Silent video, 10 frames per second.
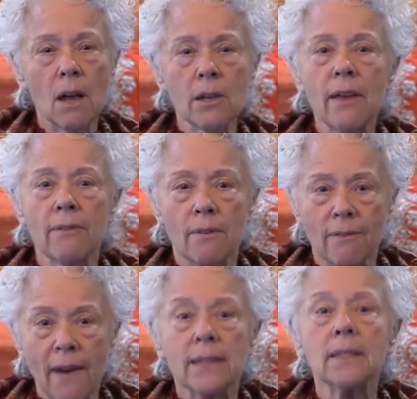Okay,
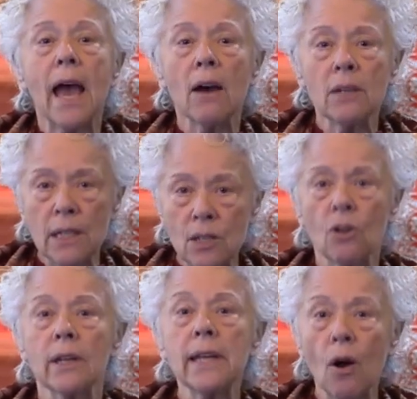vitality,
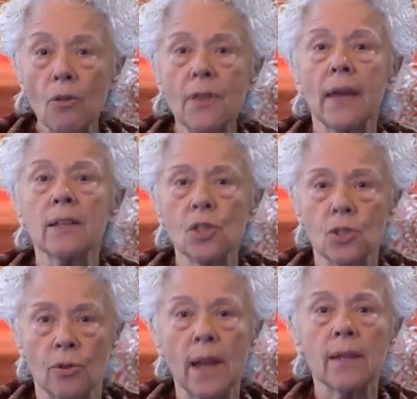good health, and
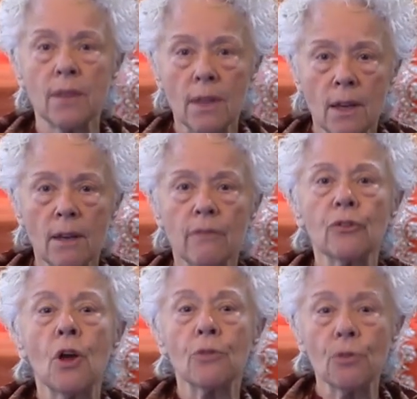strength
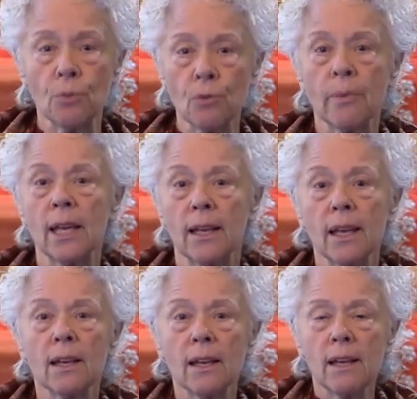flow through me.
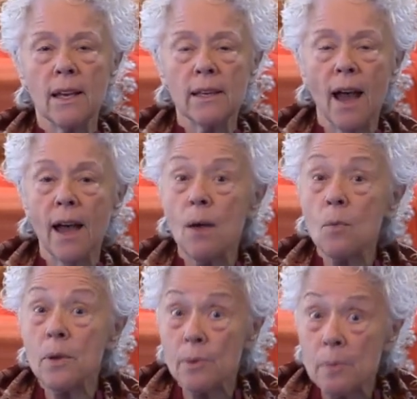Yeah, and
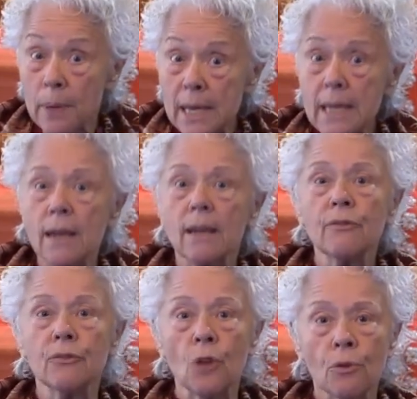we repeated,
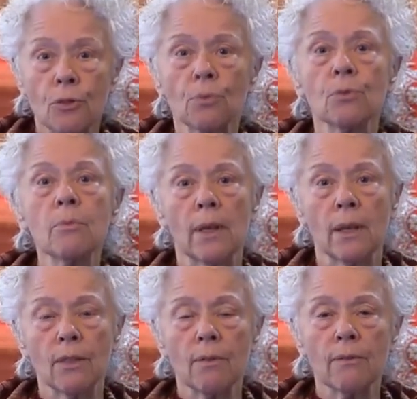flow through
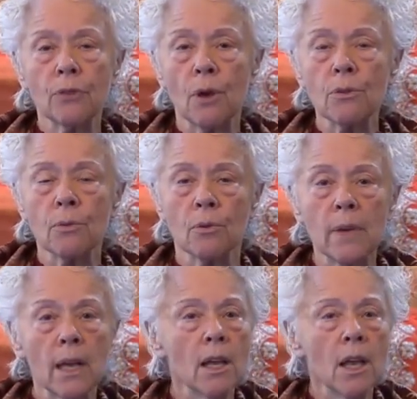me, flow through
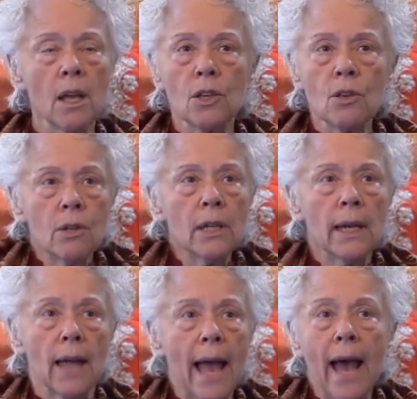me. you could
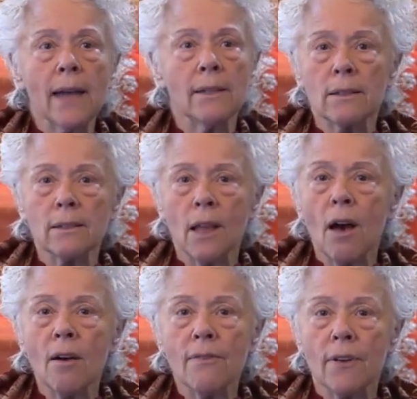add
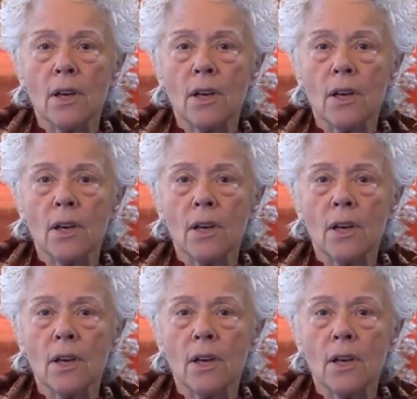love.